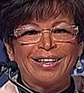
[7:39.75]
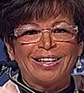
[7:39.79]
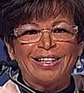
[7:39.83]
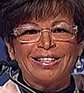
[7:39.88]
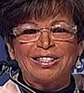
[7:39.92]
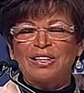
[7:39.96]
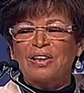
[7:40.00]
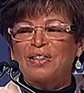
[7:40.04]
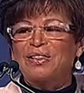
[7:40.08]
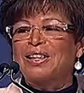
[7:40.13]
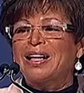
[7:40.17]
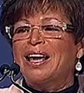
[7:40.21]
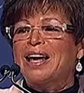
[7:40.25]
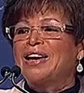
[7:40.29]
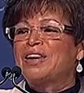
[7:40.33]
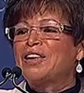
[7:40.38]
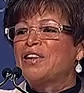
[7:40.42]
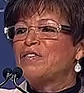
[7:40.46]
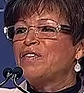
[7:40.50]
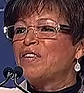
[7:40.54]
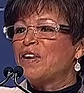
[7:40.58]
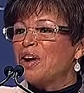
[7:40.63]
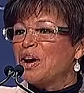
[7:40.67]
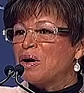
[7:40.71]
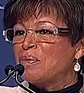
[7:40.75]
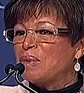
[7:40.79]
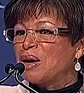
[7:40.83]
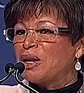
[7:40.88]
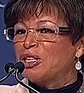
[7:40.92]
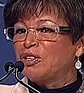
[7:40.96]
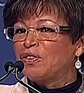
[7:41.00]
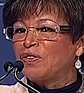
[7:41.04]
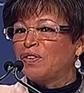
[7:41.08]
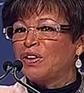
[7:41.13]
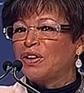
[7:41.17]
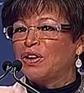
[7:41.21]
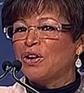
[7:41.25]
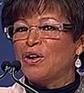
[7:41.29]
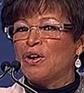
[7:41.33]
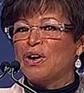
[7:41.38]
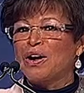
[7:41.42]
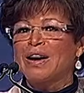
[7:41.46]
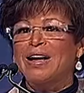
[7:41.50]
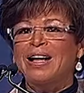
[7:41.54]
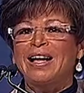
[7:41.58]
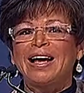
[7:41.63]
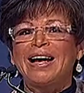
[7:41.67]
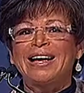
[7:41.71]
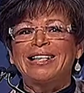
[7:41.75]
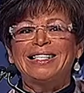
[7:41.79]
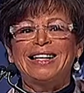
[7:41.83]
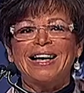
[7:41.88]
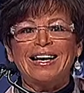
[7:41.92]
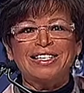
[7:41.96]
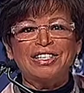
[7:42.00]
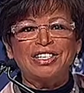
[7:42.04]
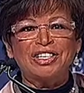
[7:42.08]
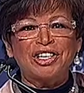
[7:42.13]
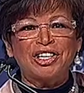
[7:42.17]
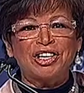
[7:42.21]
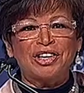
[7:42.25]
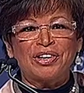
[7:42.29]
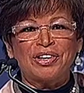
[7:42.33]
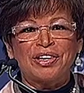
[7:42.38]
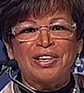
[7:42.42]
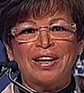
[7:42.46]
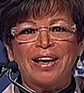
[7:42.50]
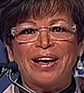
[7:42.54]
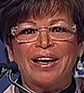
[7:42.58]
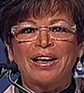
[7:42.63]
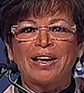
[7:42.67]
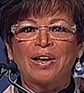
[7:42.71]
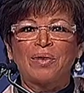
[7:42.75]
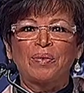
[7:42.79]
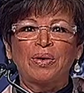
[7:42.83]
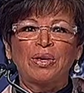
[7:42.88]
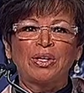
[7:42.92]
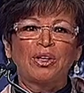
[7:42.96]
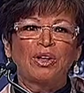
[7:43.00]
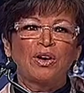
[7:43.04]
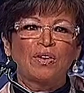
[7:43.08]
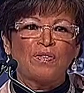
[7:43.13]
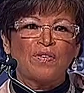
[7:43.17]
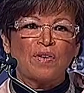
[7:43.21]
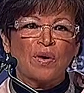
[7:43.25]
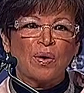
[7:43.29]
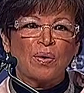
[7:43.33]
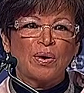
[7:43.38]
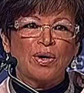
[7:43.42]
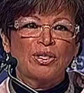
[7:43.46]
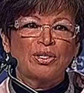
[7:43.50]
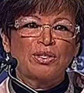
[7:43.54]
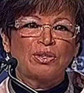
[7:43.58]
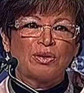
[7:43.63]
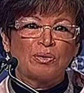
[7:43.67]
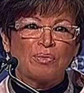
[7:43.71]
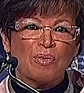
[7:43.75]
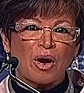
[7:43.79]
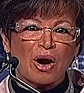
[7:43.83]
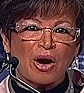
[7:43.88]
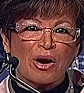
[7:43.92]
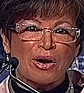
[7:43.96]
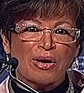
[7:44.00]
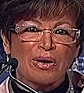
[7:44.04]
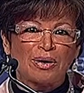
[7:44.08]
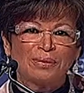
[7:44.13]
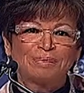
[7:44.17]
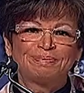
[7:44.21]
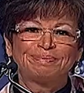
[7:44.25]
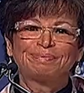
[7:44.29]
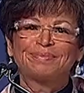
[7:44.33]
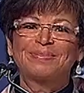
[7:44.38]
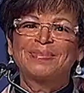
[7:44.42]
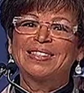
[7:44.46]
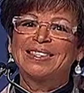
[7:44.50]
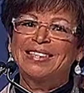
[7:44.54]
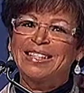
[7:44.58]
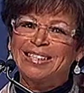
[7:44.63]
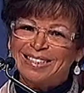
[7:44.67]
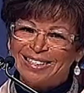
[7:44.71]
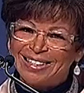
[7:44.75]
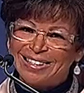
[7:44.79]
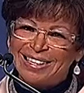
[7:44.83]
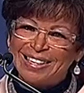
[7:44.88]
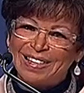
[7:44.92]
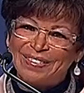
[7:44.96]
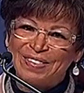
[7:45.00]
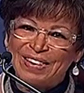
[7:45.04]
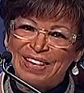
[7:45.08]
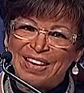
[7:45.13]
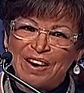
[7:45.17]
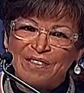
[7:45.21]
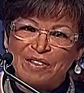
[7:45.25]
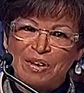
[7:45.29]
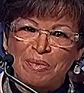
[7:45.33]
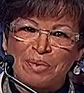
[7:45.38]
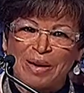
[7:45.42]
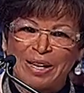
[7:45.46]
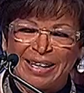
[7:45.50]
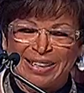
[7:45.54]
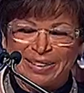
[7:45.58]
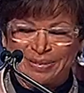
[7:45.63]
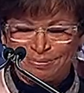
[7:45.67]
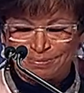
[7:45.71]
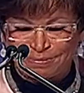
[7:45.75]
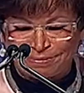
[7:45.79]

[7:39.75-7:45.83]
So thank you very much for your attention here today, and we look forward to tomorrow. Good evening, everybody.